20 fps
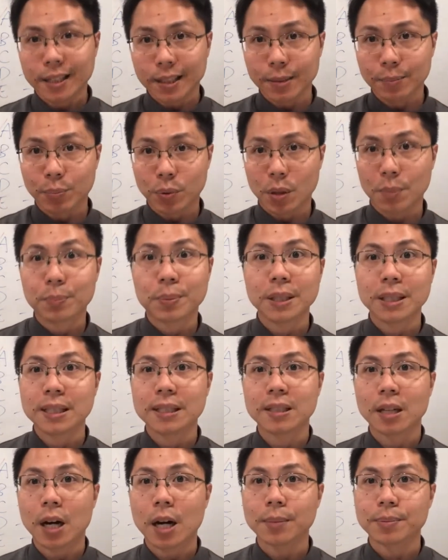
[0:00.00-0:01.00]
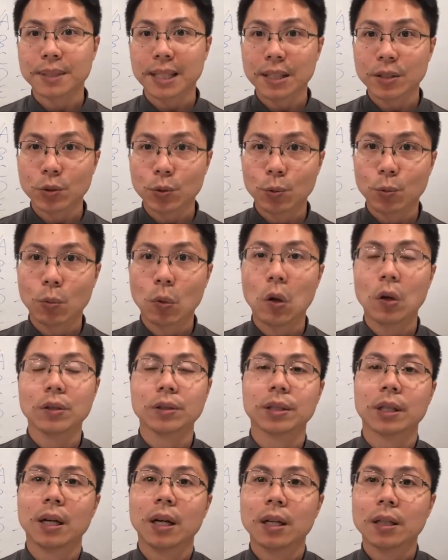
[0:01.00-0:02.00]
the property types that you
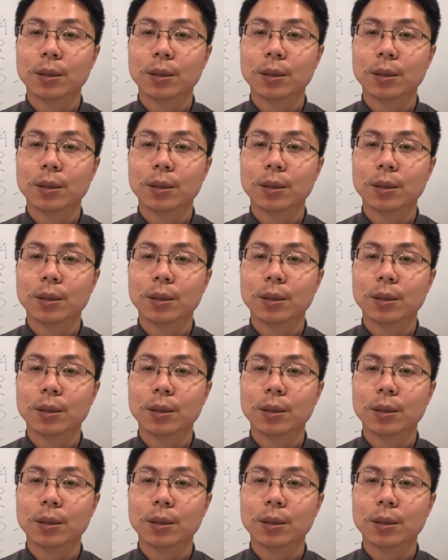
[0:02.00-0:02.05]
want,